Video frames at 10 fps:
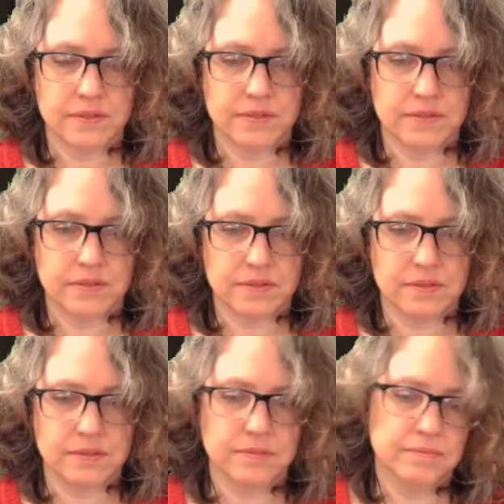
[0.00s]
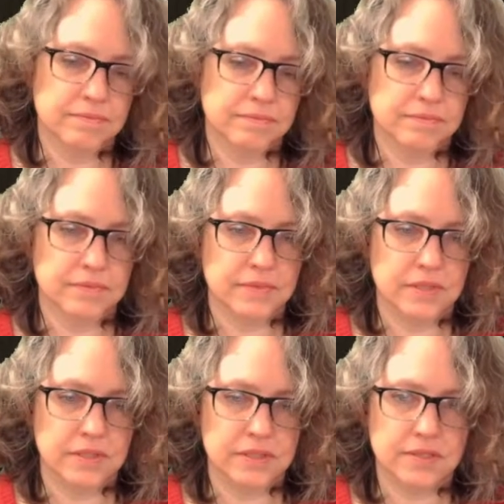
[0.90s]
So
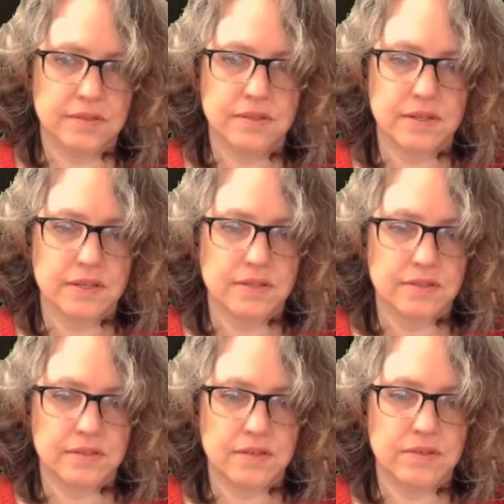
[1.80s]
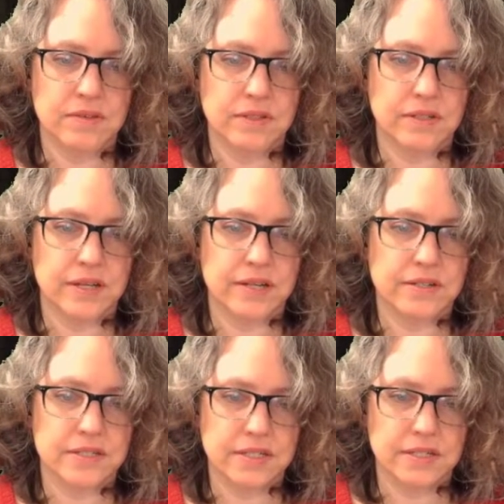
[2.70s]
just save you a little
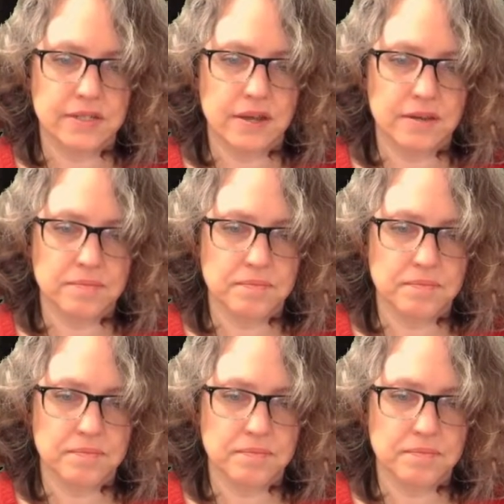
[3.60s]
energy and time.